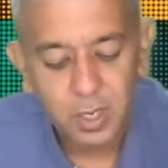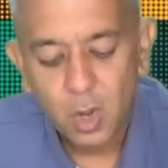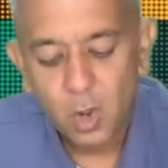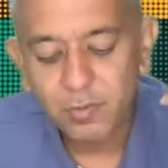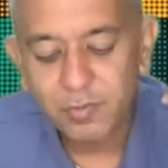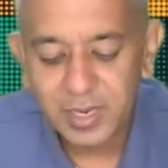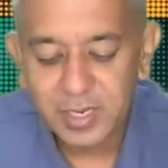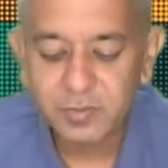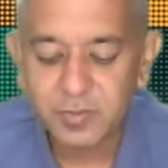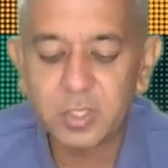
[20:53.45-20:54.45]
of various
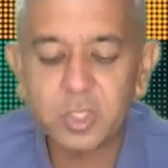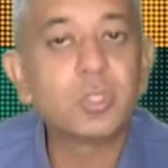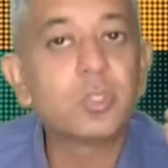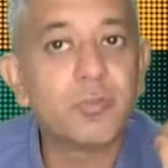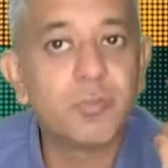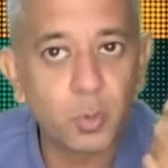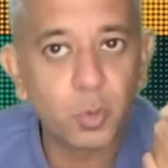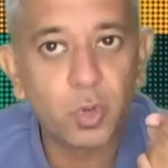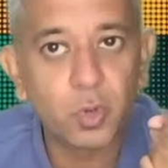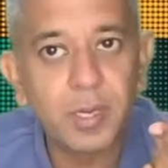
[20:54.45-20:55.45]
functions of
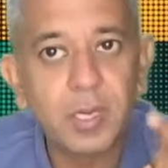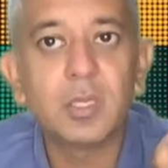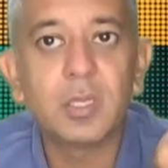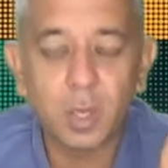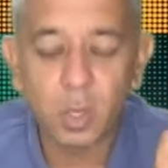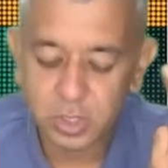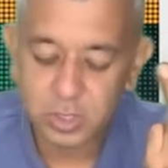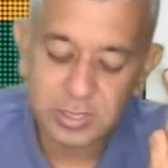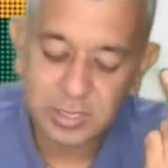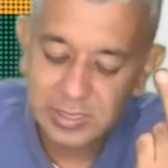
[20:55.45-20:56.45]
procurement, the
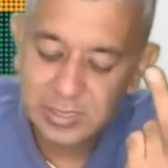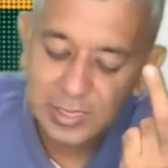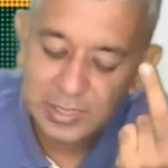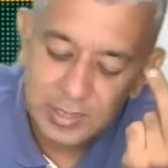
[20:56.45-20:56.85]
logistics, sales.